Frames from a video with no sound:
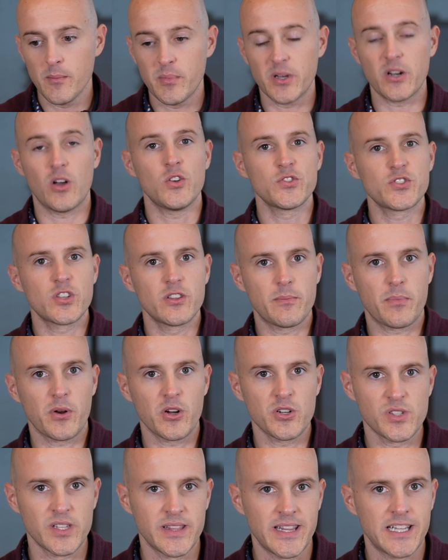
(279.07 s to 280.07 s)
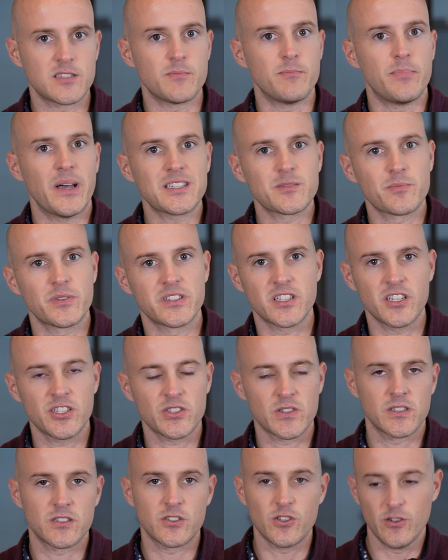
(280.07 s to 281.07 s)
but also the person that's best
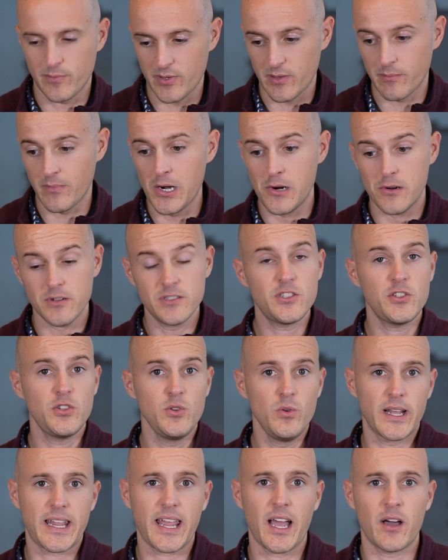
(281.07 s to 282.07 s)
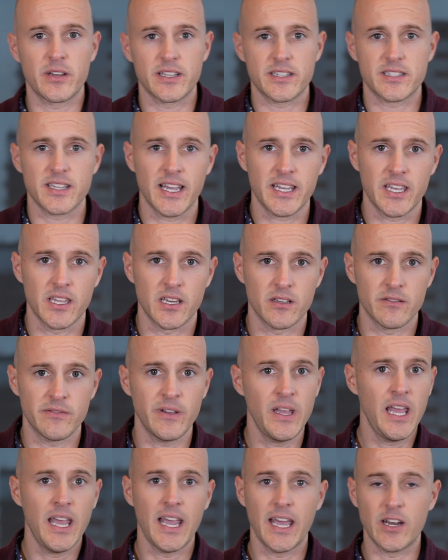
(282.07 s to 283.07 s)
positioned to promote to account executive
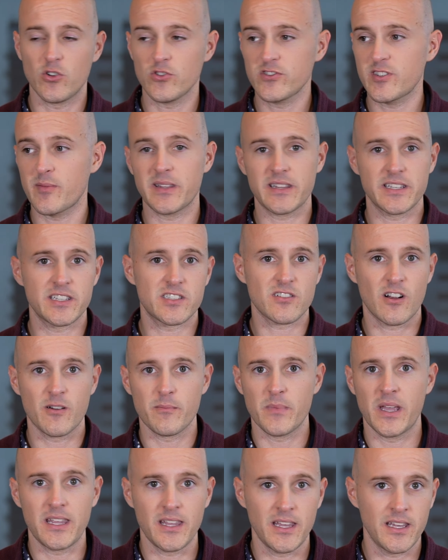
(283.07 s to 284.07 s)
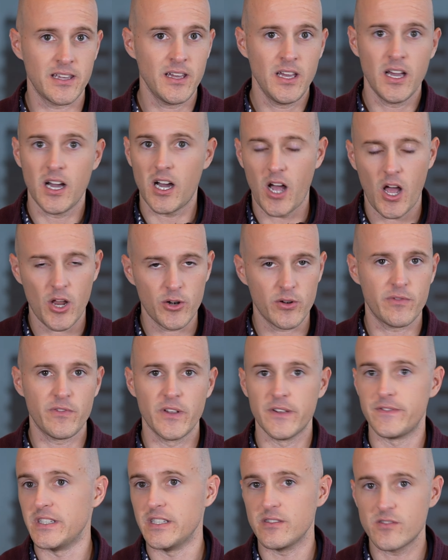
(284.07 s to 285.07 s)
and ultimately start making
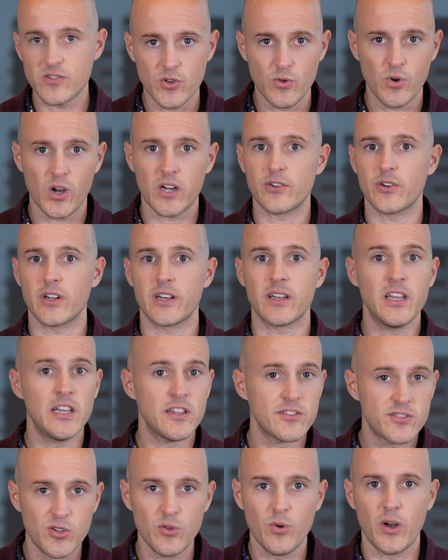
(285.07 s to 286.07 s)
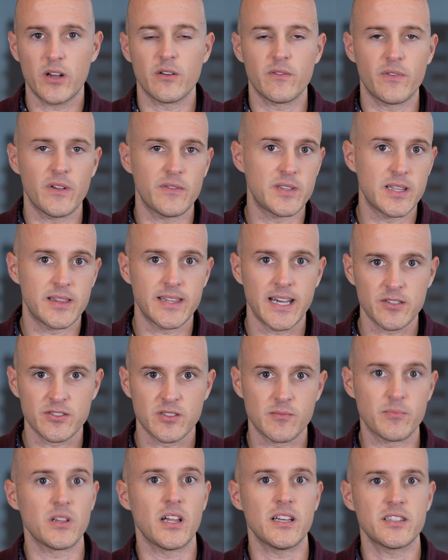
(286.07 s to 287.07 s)
150, 200,
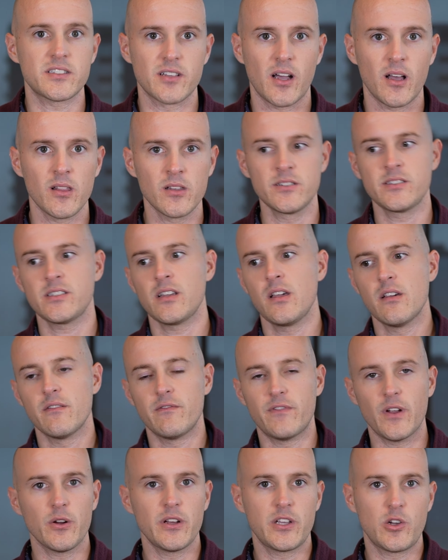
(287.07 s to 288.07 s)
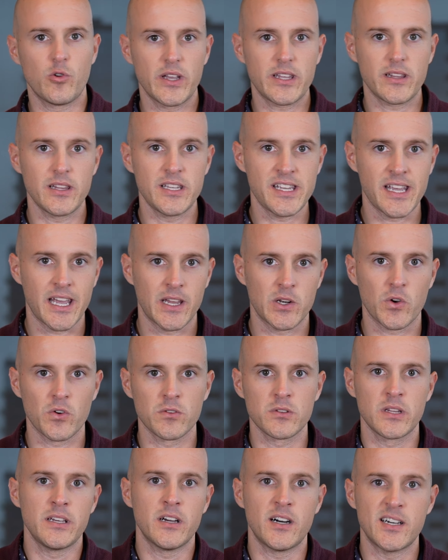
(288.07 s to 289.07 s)
250,000 plus dollars very quickly and
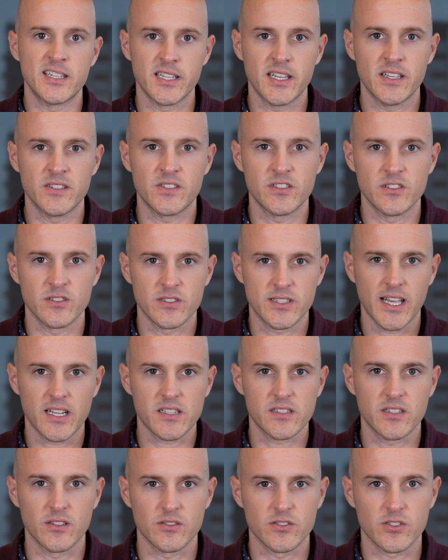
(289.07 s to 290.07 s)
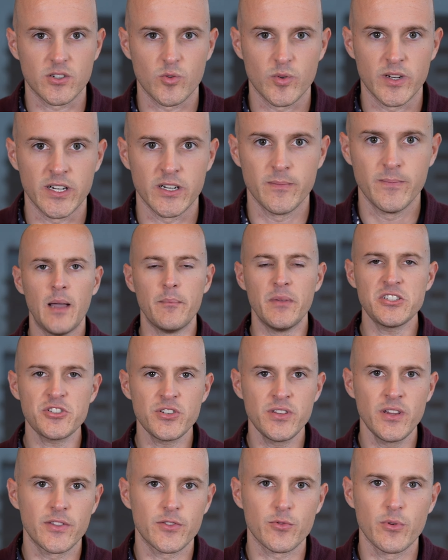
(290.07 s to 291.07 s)
early on into your tech sales career. I
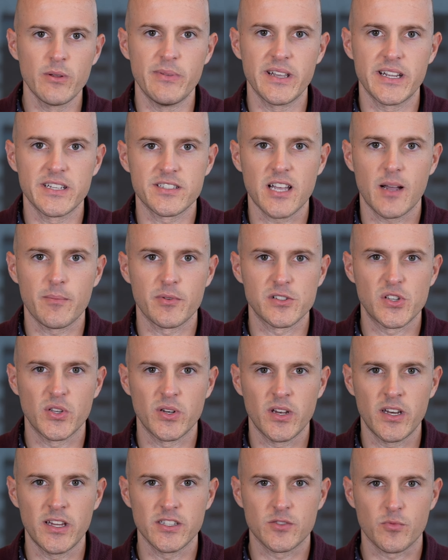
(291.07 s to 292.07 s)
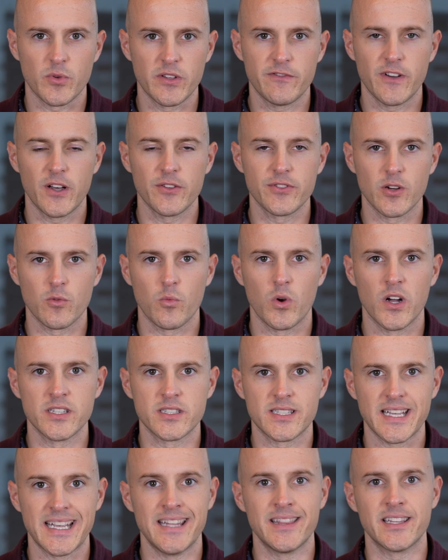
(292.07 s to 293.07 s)
mentioned the three biggest opportunities we felt there
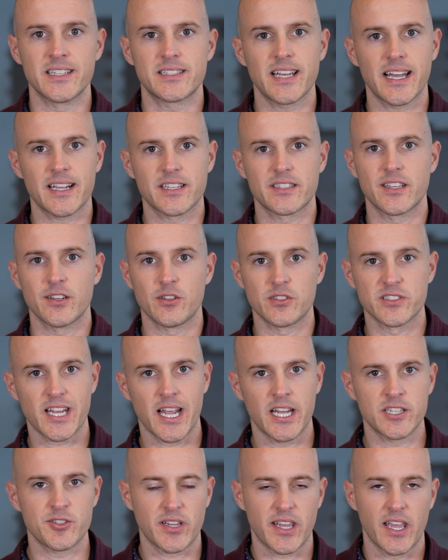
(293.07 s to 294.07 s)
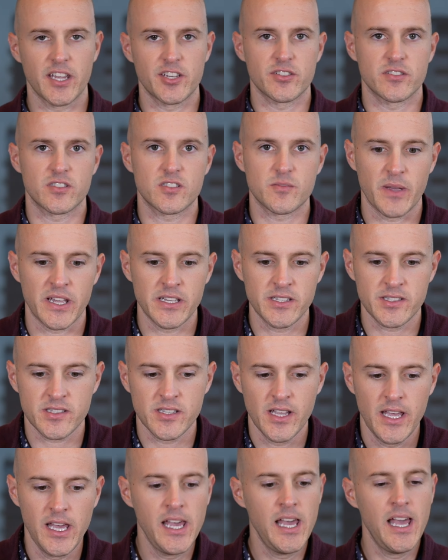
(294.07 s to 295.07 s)
was in the tech sales education space.
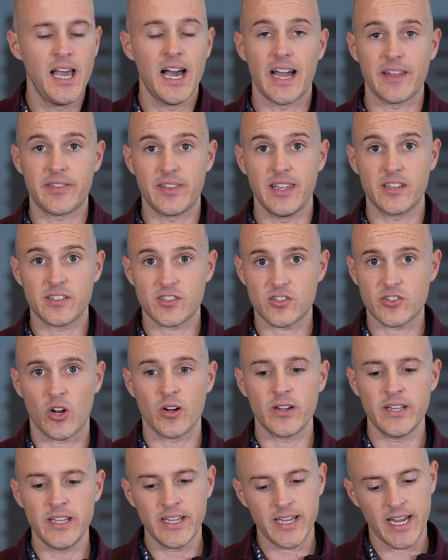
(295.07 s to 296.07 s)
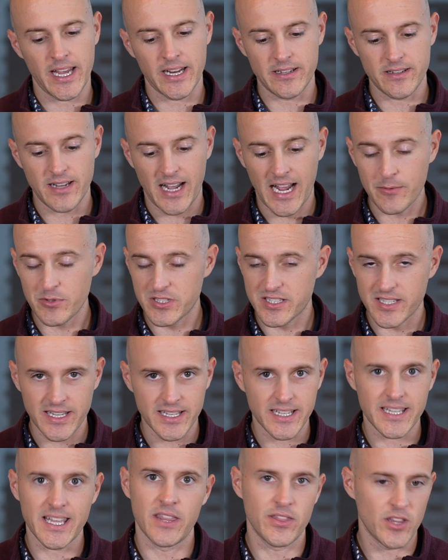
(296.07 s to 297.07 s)
I think starting, and I would say
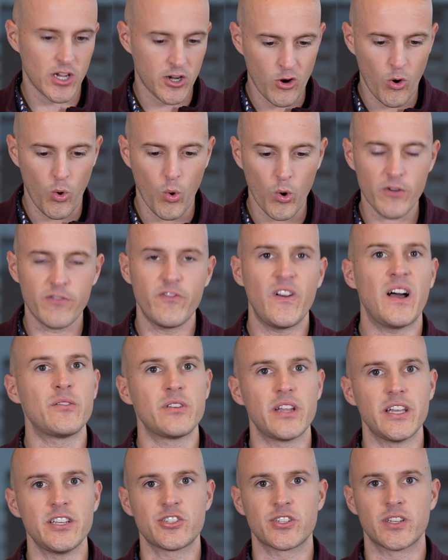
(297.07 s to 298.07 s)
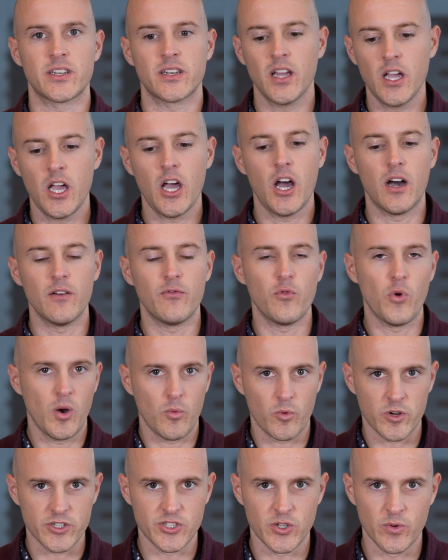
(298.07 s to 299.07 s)
again, the core foundation of
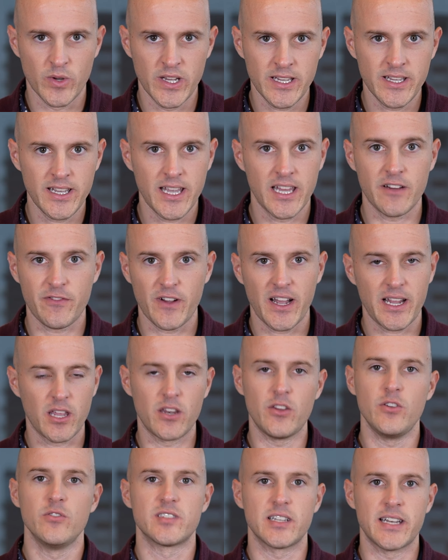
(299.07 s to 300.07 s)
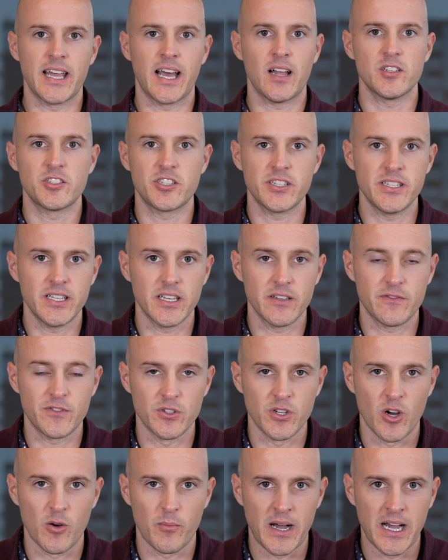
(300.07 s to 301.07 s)
what we're doing, and if I could use analogy, if
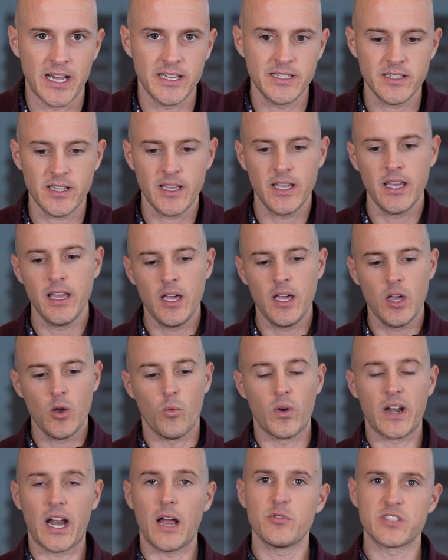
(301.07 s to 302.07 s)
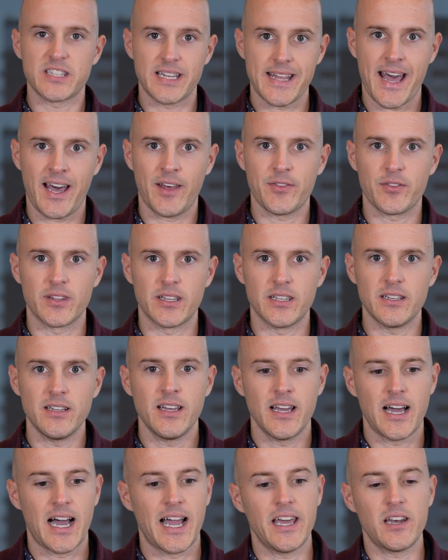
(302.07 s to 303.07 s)
you don't mind, when I was an athlete,
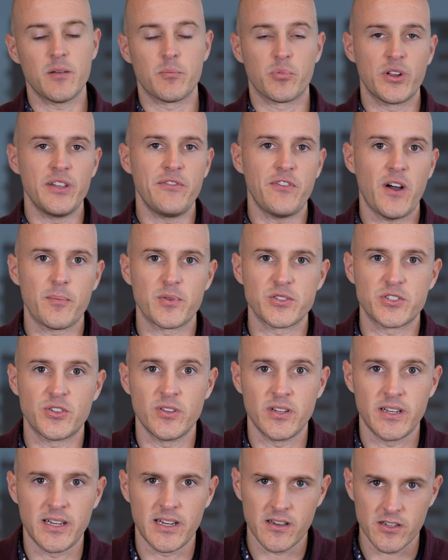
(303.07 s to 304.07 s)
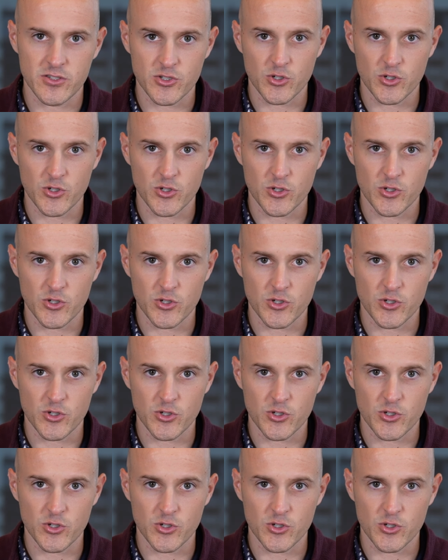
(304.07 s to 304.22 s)
I had a brief opportunity to